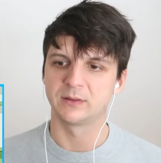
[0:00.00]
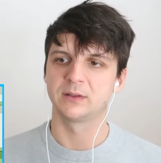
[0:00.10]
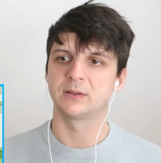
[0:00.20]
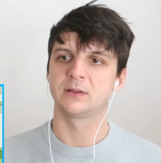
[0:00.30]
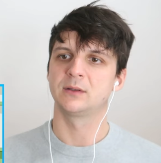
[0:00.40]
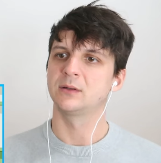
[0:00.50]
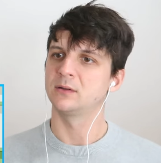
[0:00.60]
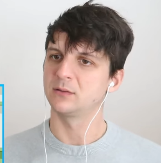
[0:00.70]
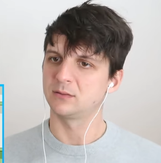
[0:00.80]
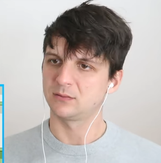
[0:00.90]

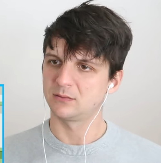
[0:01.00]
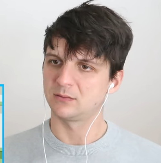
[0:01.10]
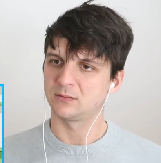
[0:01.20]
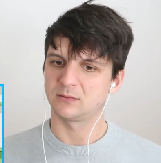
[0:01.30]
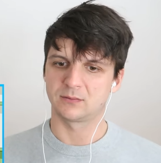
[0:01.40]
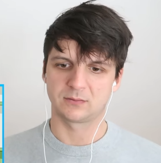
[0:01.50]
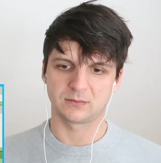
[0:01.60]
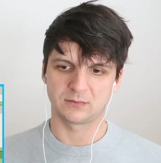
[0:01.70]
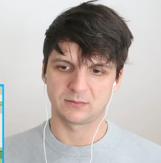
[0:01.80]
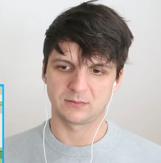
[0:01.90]

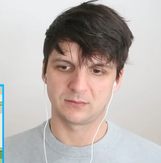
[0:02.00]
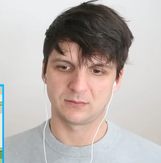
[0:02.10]
[no speech]